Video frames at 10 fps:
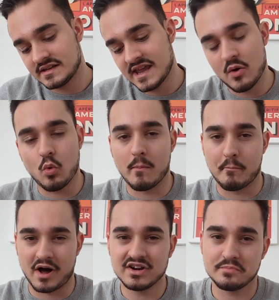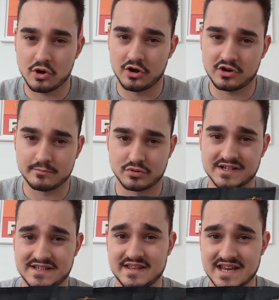what Bundaberg
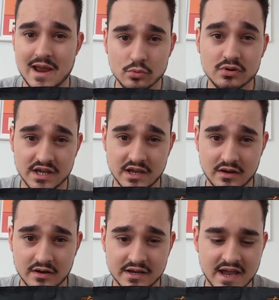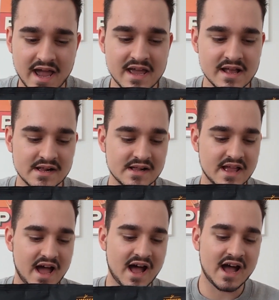brings to the table here, okay?
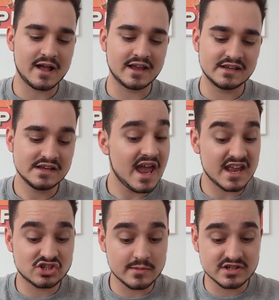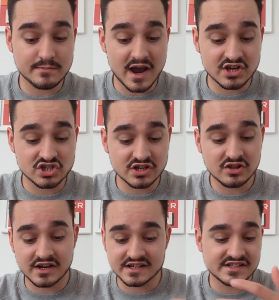In terms of the packaging,
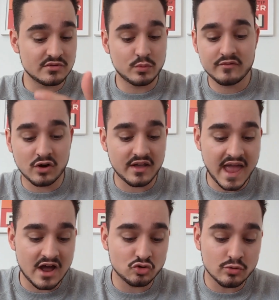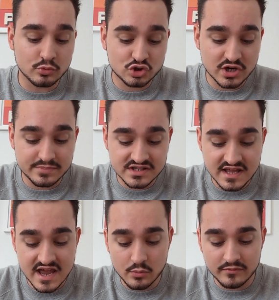like I said, we've got our normal chips
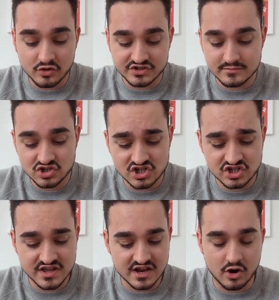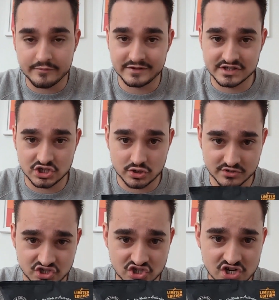there. We've got some ginger there to obviously show
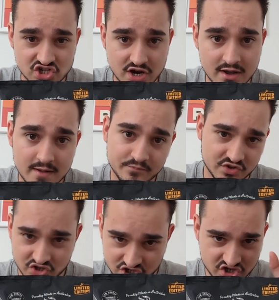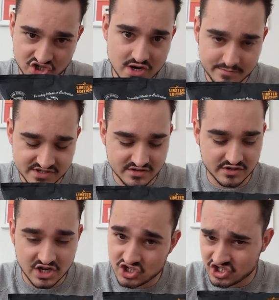it's ginger chips,
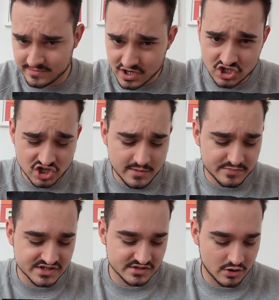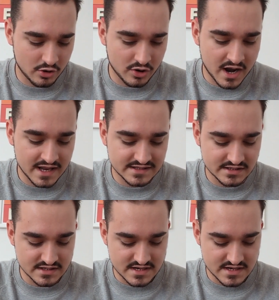okay, ginger beer chips, all right.